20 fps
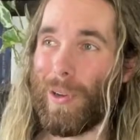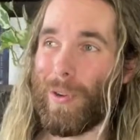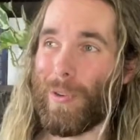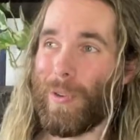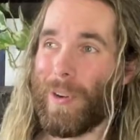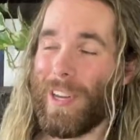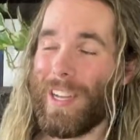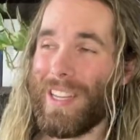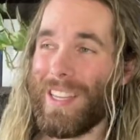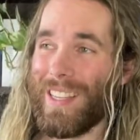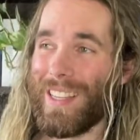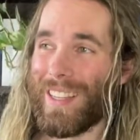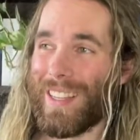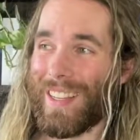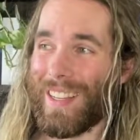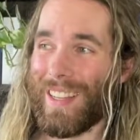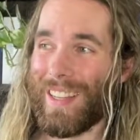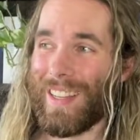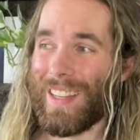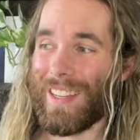way
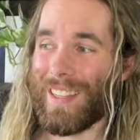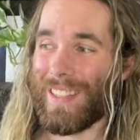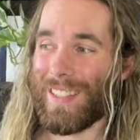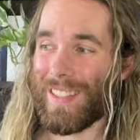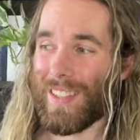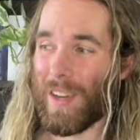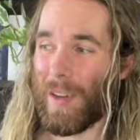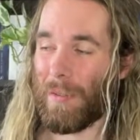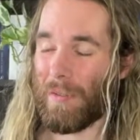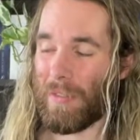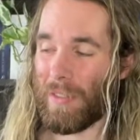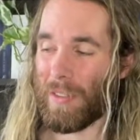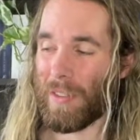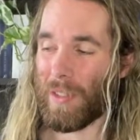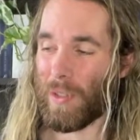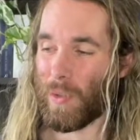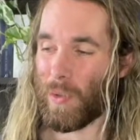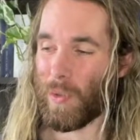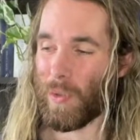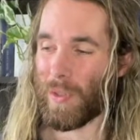and I'm
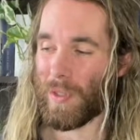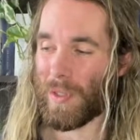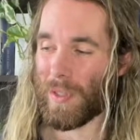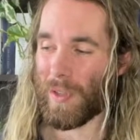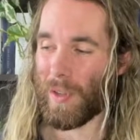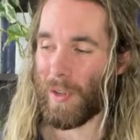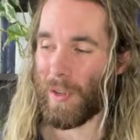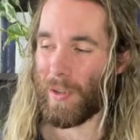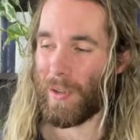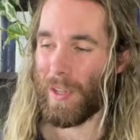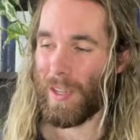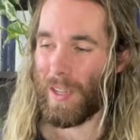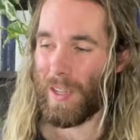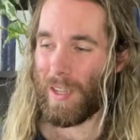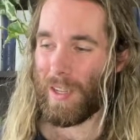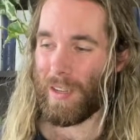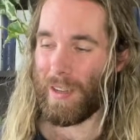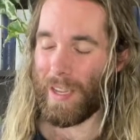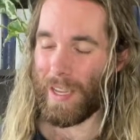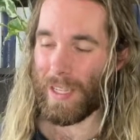feeling good. So
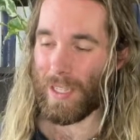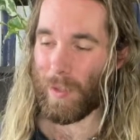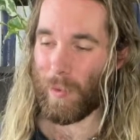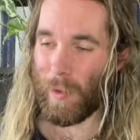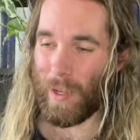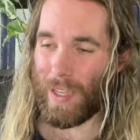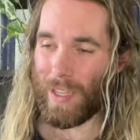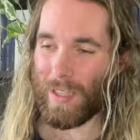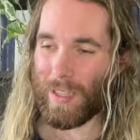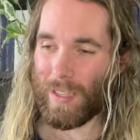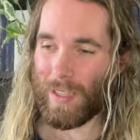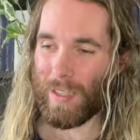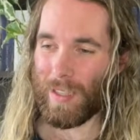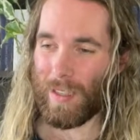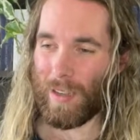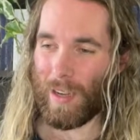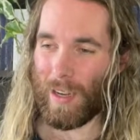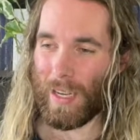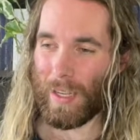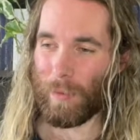next week
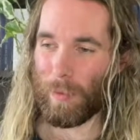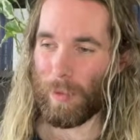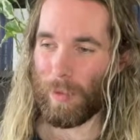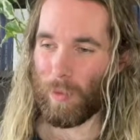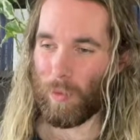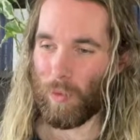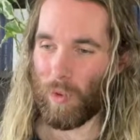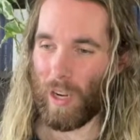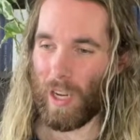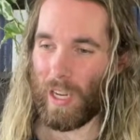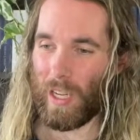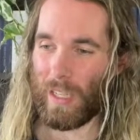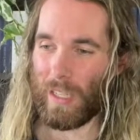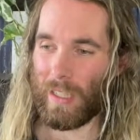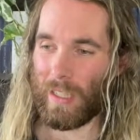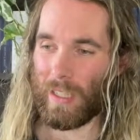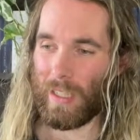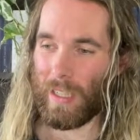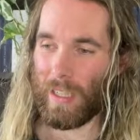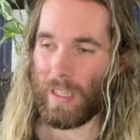I will
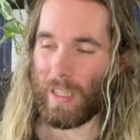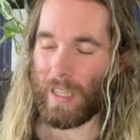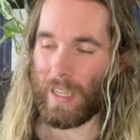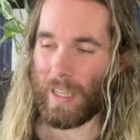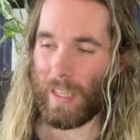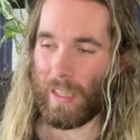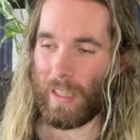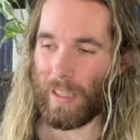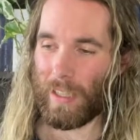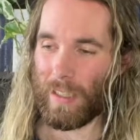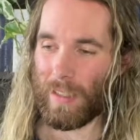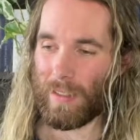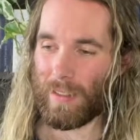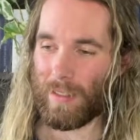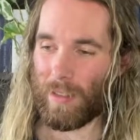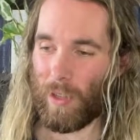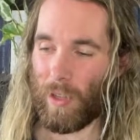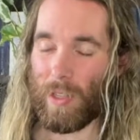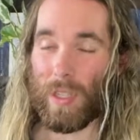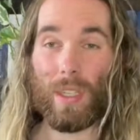run a
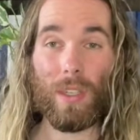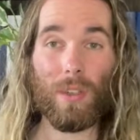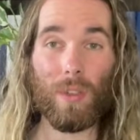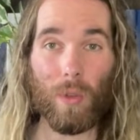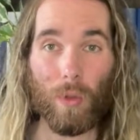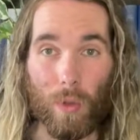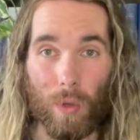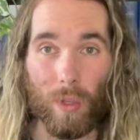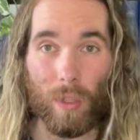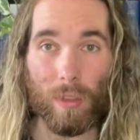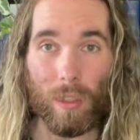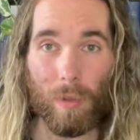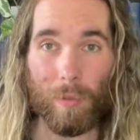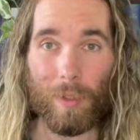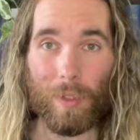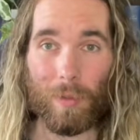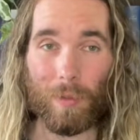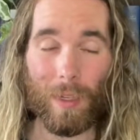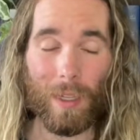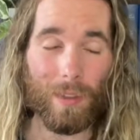
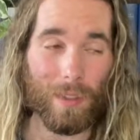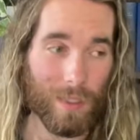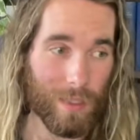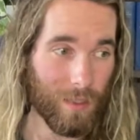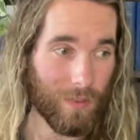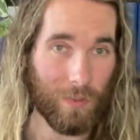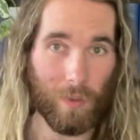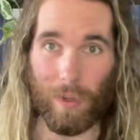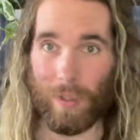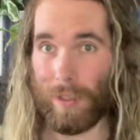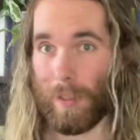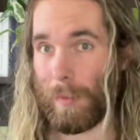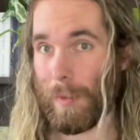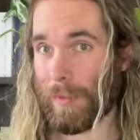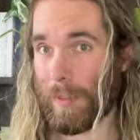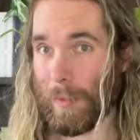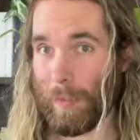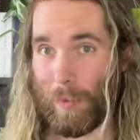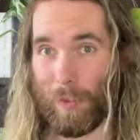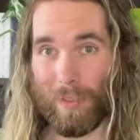32-kilometer run. This is the first time
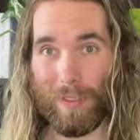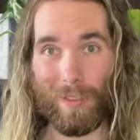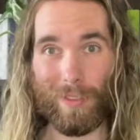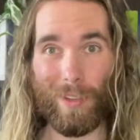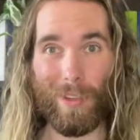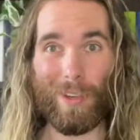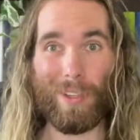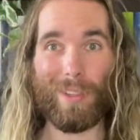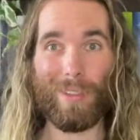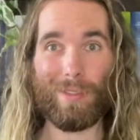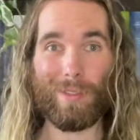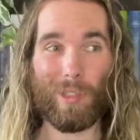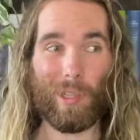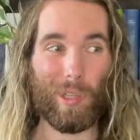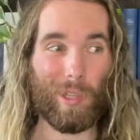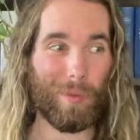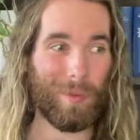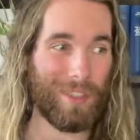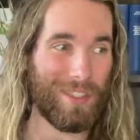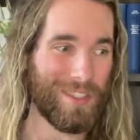I've run more than 30
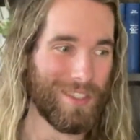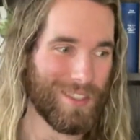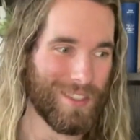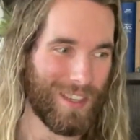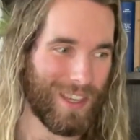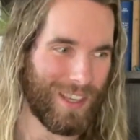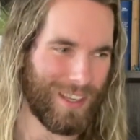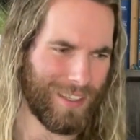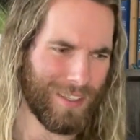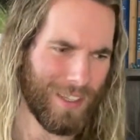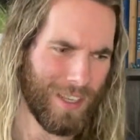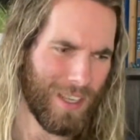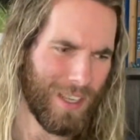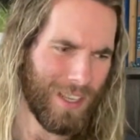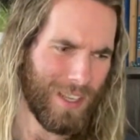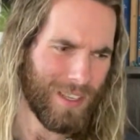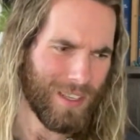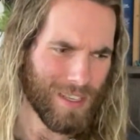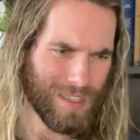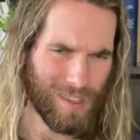kilometers and
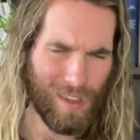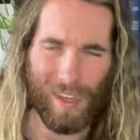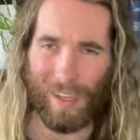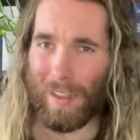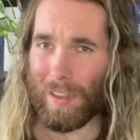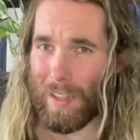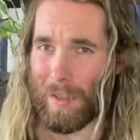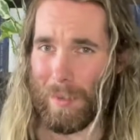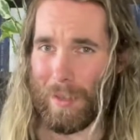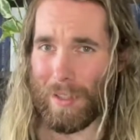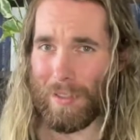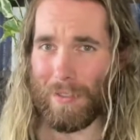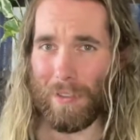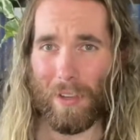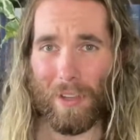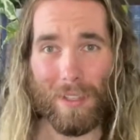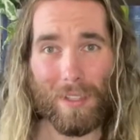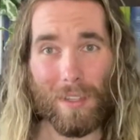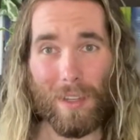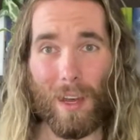is likely to be the
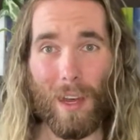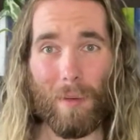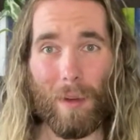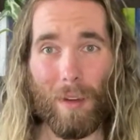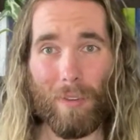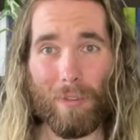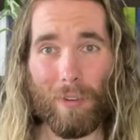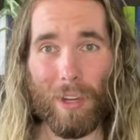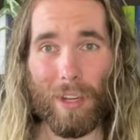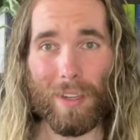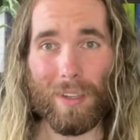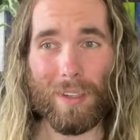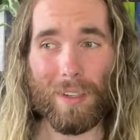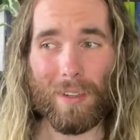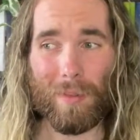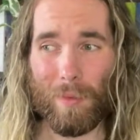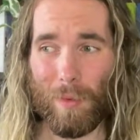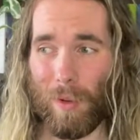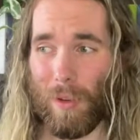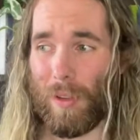first time I've run
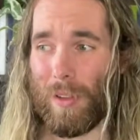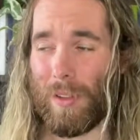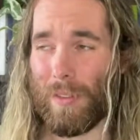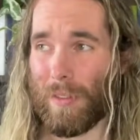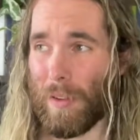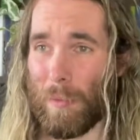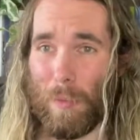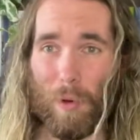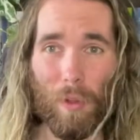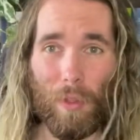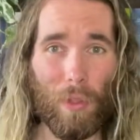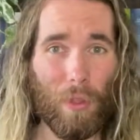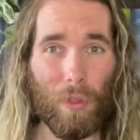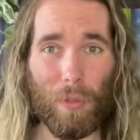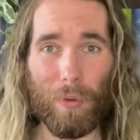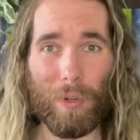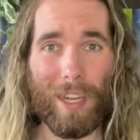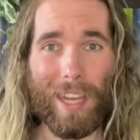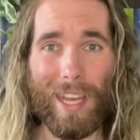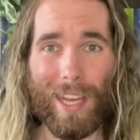for more than
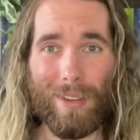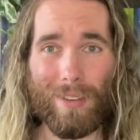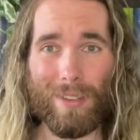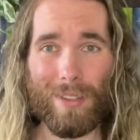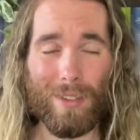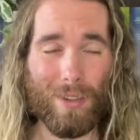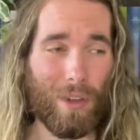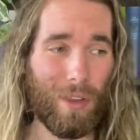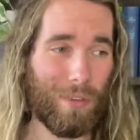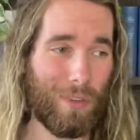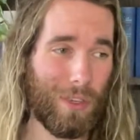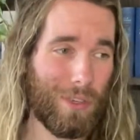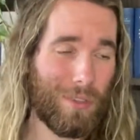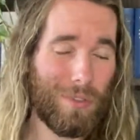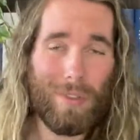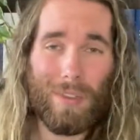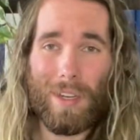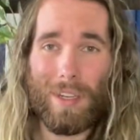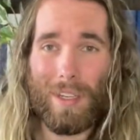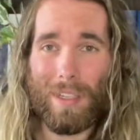3 hours. If I can
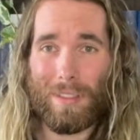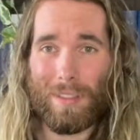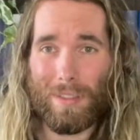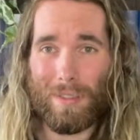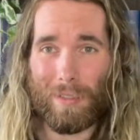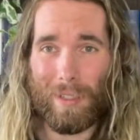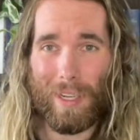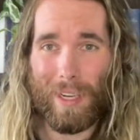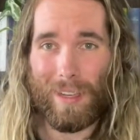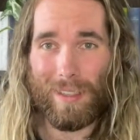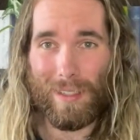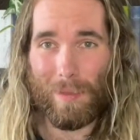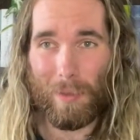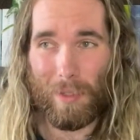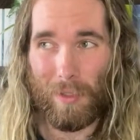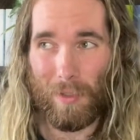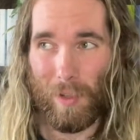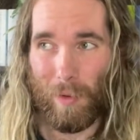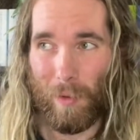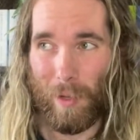do that in under 3 hours, I'll be
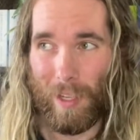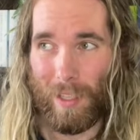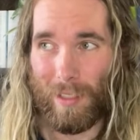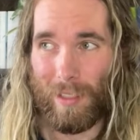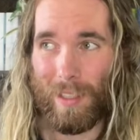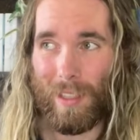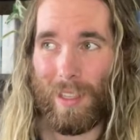doing well.